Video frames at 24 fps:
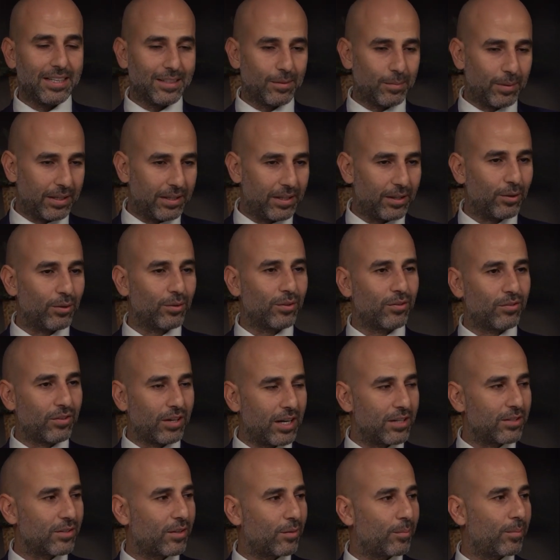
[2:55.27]
Depending on the
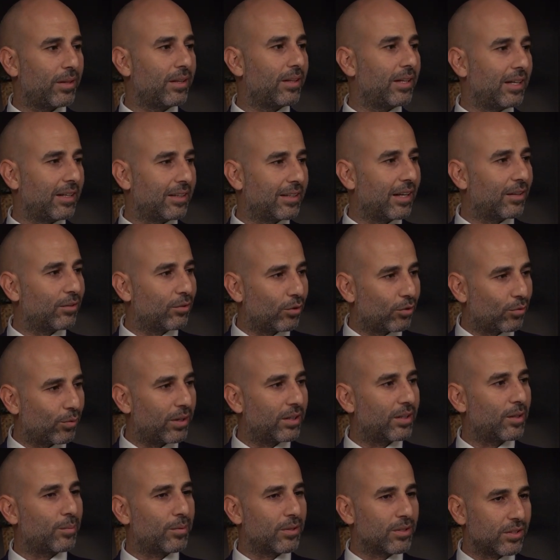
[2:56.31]
size of the building, 10 to
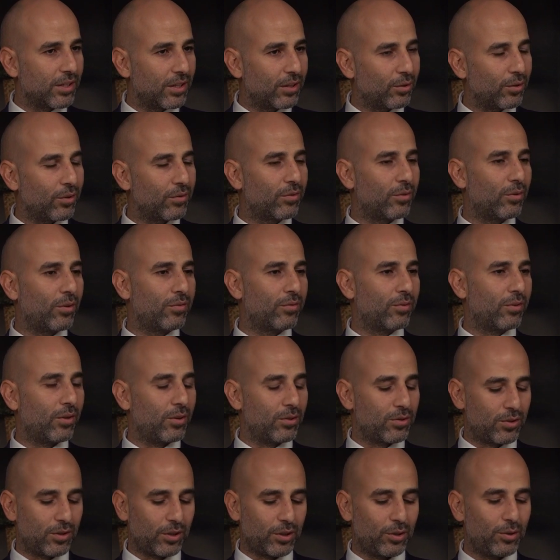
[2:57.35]
20% also
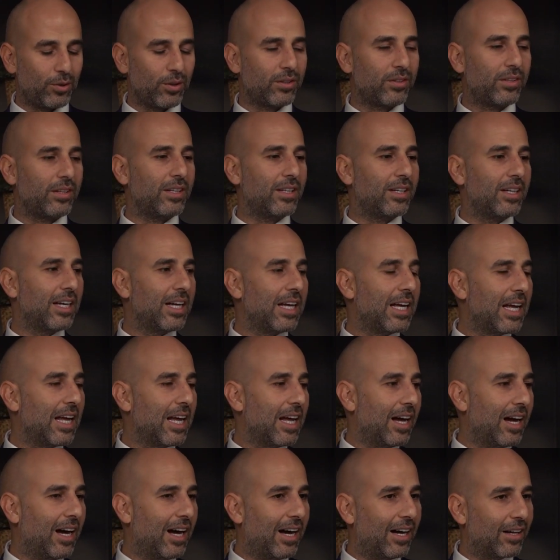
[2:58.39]
on security,
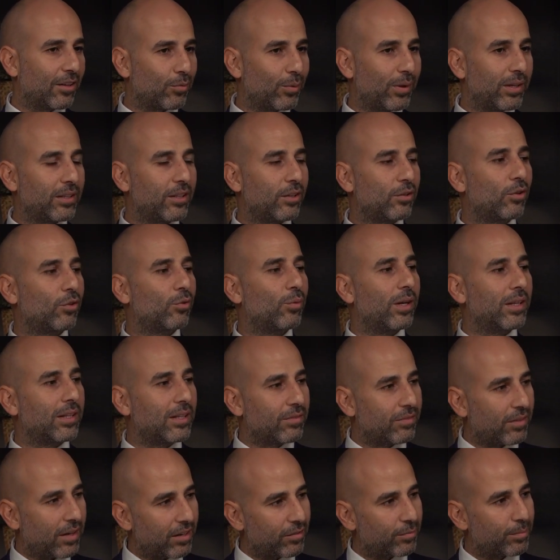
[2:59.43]
20 to
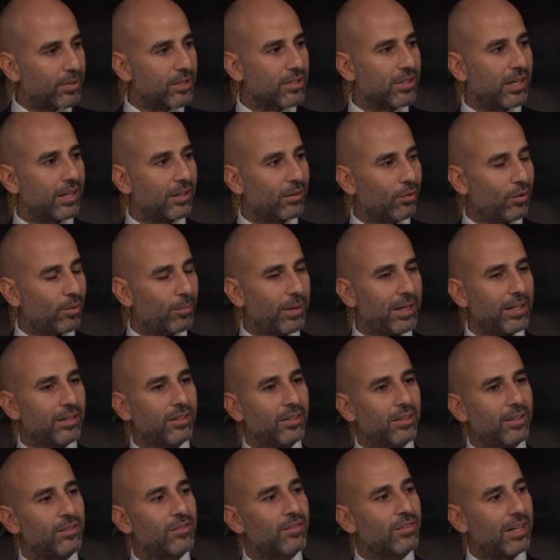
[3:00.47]
25% on
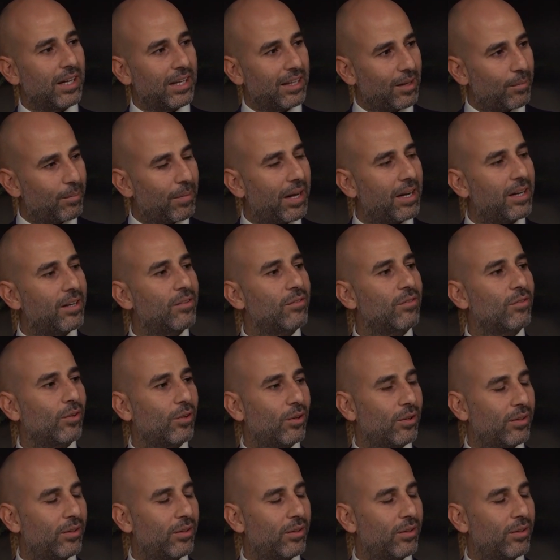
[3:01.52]
maintenance, and the balance